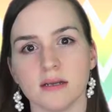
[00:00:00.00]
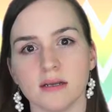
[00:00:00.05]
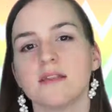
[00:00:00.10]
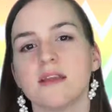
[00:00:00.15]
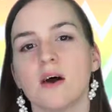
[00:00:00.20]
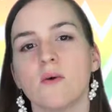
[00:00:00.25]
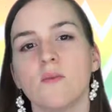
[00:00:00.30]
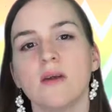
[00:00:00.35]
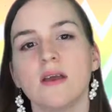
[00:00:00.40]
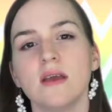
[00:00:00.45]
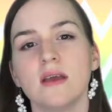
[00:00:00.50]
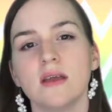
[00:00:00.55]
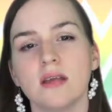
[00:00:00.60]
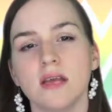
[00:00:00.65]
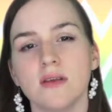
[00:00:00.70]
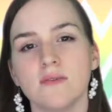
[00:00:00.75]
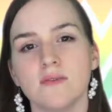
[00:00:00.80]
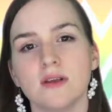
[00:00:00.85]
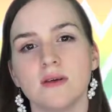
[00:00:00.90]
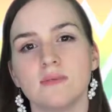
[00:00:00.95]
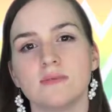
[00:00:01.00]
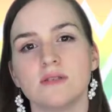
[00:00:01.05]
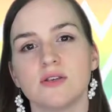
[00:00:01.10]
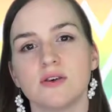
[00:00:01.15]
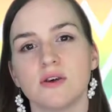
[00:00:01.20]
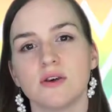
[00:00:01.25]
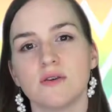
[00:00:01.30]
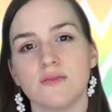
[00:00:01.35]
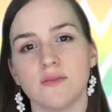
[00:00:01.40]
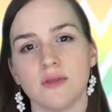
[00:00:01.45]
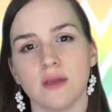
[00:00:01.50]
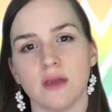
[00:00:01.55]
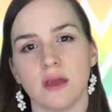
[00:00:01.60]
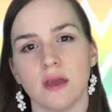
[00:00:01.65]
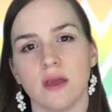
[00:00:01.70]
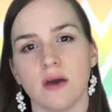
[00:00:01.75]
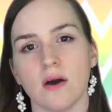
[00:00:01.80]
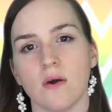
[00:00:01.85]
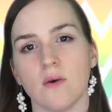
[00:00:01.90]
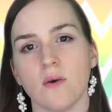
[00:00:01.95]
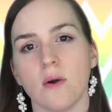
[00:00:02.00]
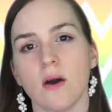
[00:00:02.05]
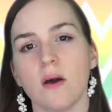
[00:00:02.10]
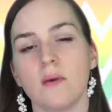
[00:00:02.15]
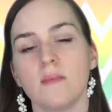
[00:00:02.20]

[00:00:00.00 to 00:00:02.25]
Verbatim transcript: That we can even observe the ego